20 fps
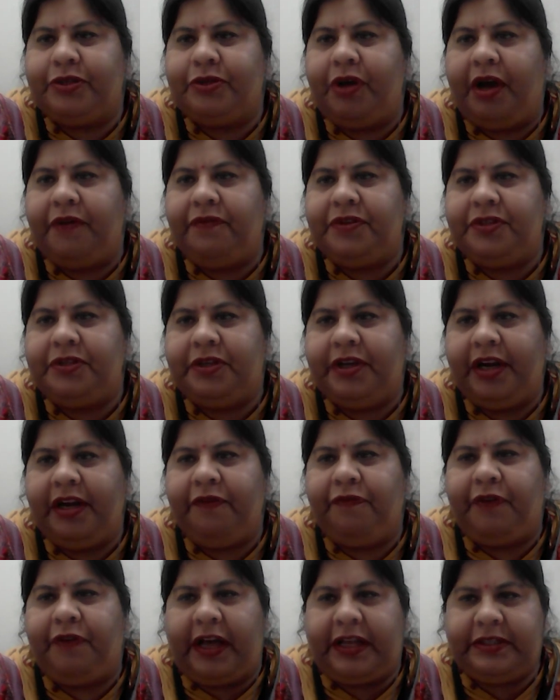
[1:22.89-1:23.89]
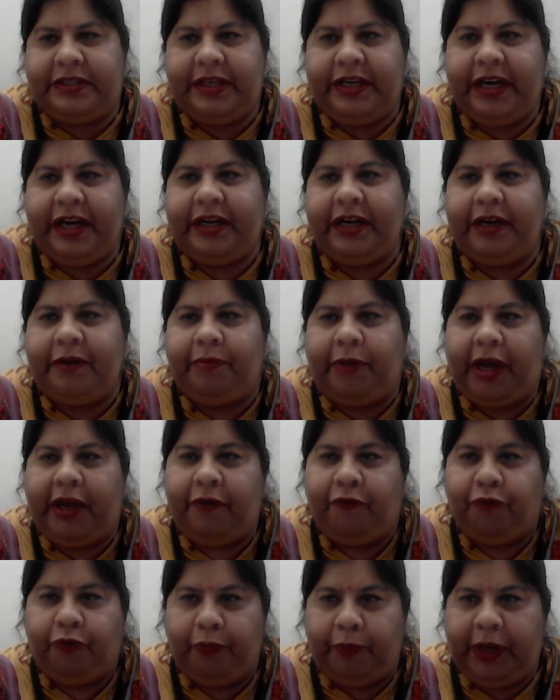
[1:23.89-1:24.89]
So I was really fascinated by
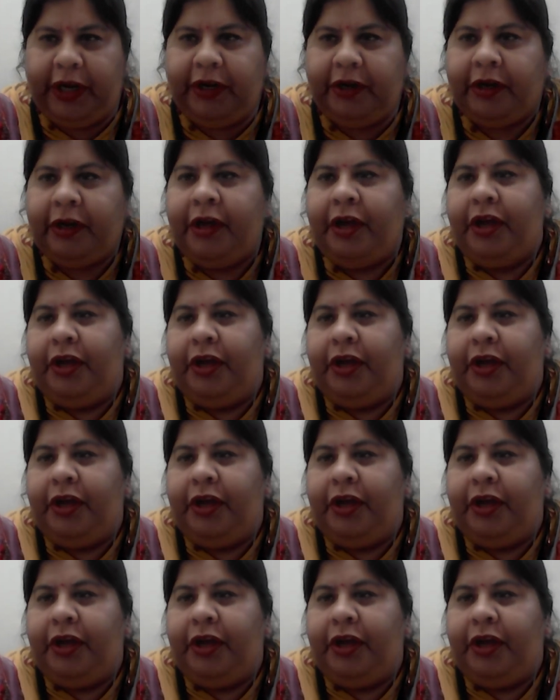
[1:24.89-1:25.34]
a woman,